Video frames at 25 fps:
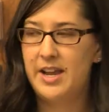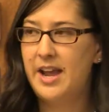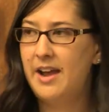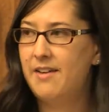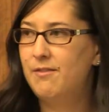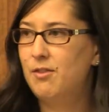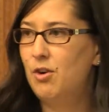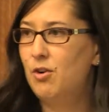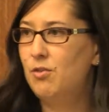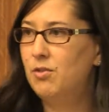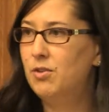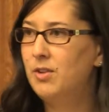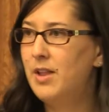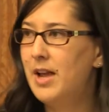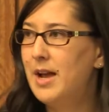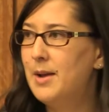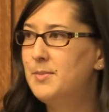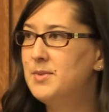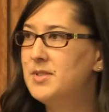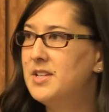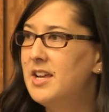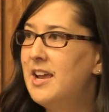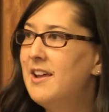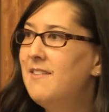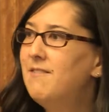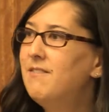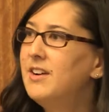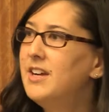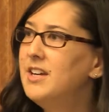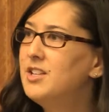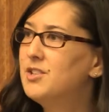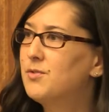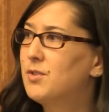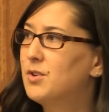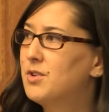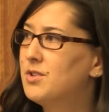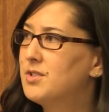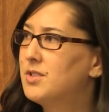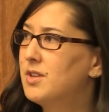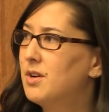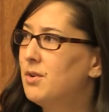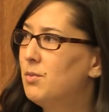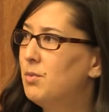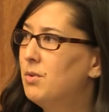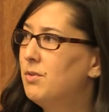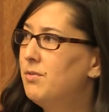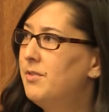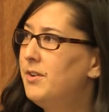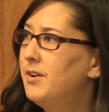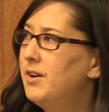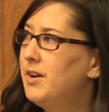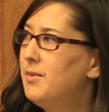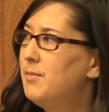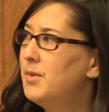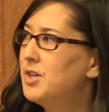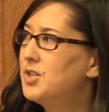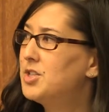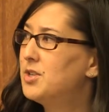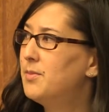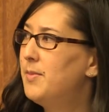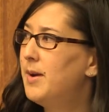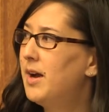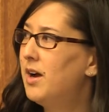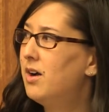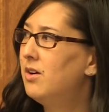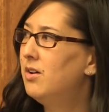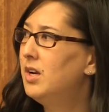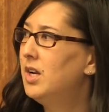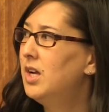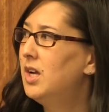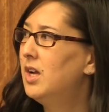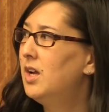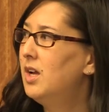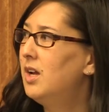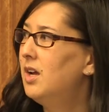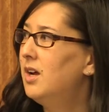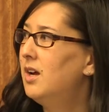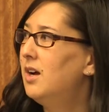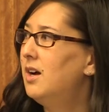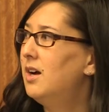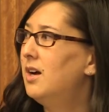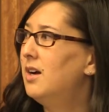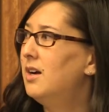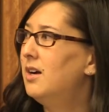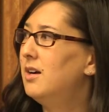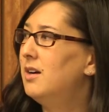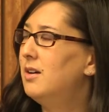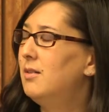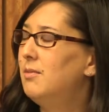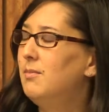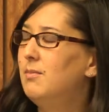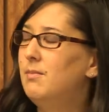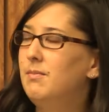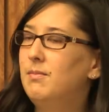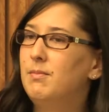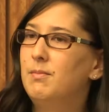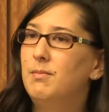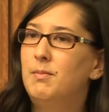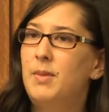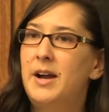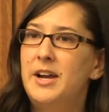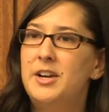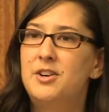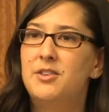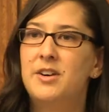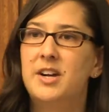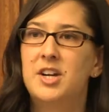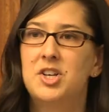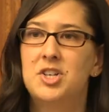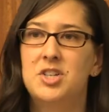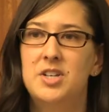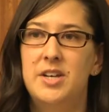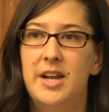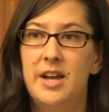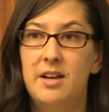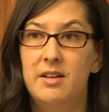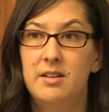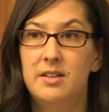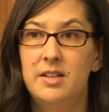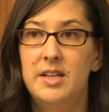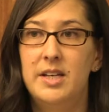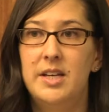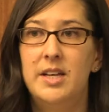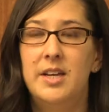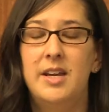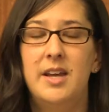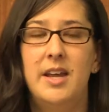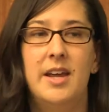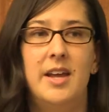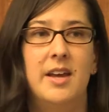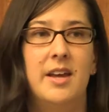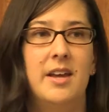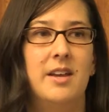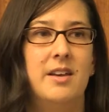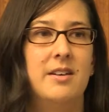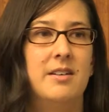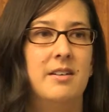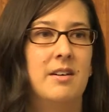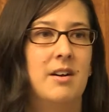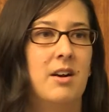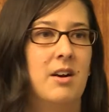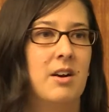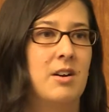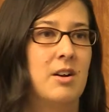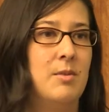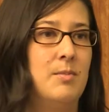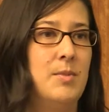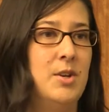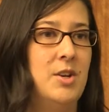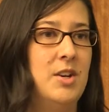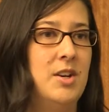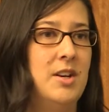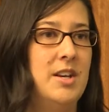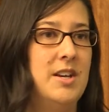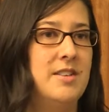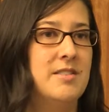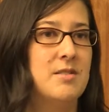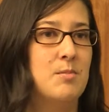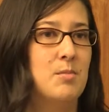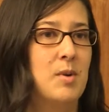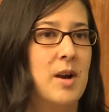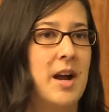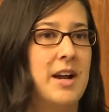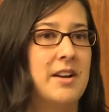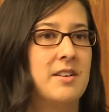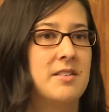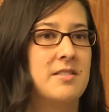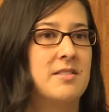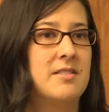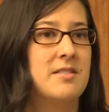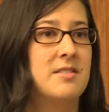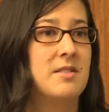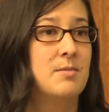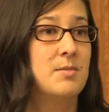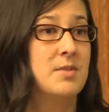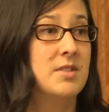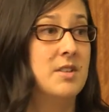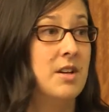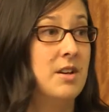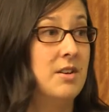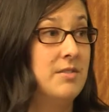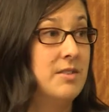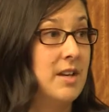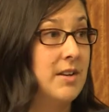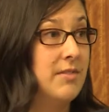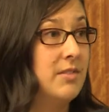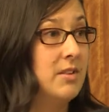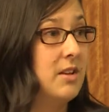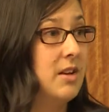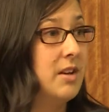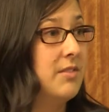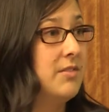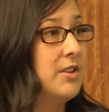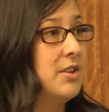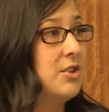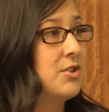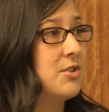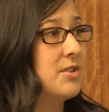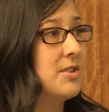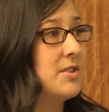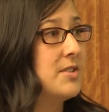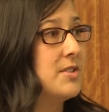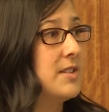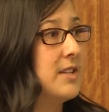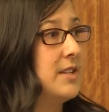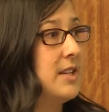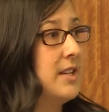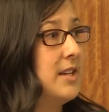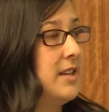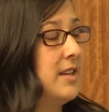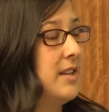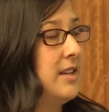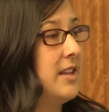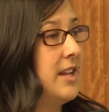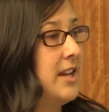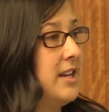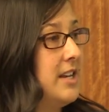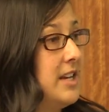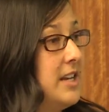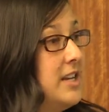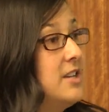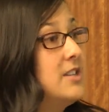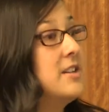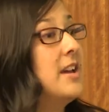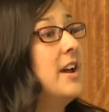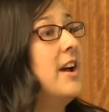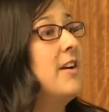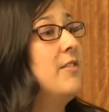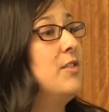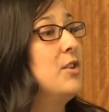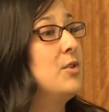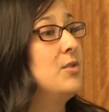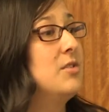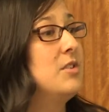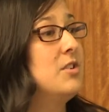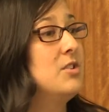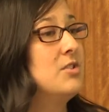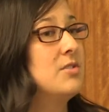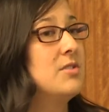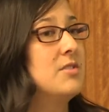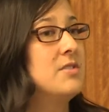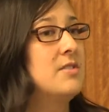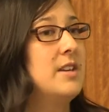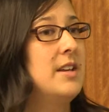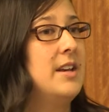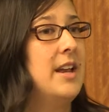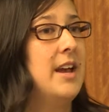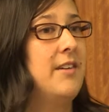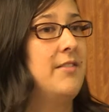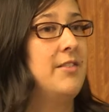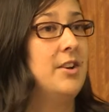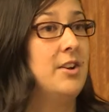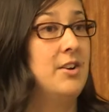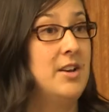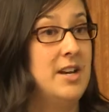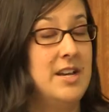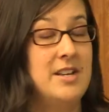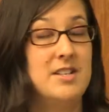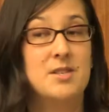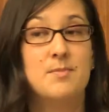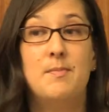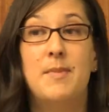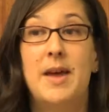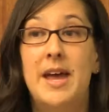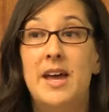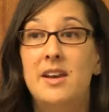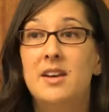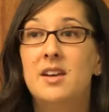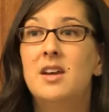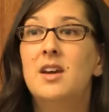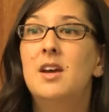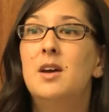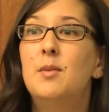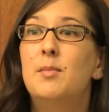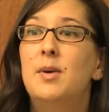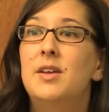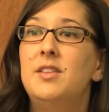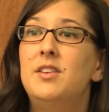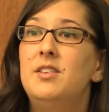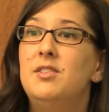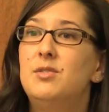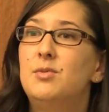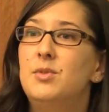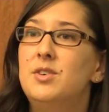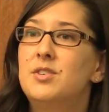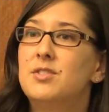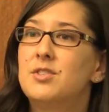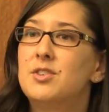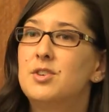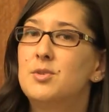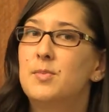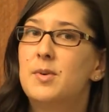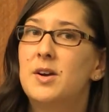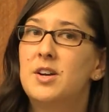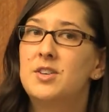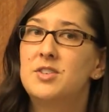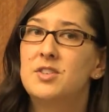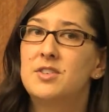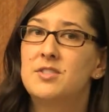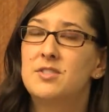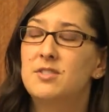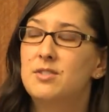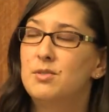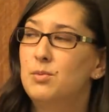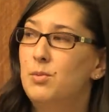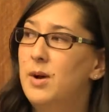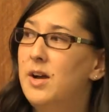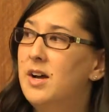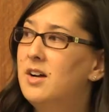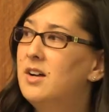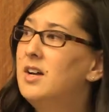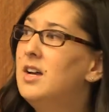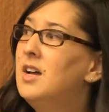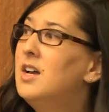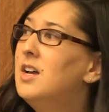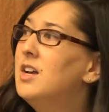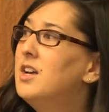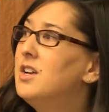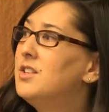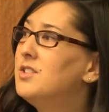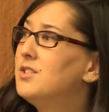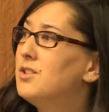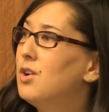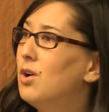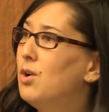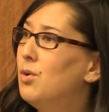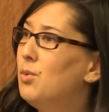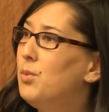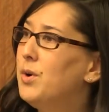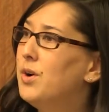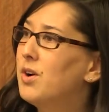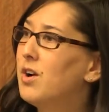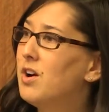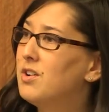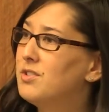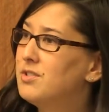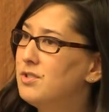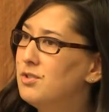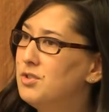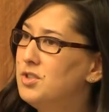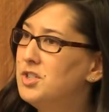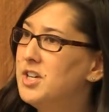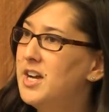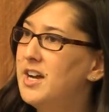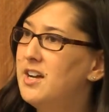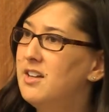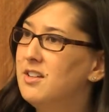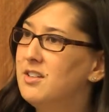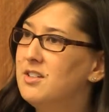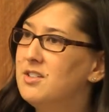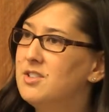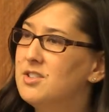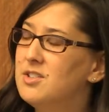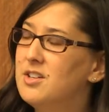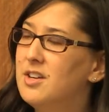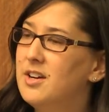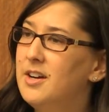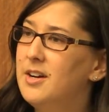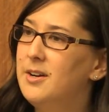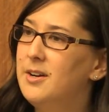have overlaps, and vice versa. We're very much about bidirectionality, and our communities and practices themselves have a lot of interests, and they need to have those interests and have their needs met by these research projects as well. So we're also challenged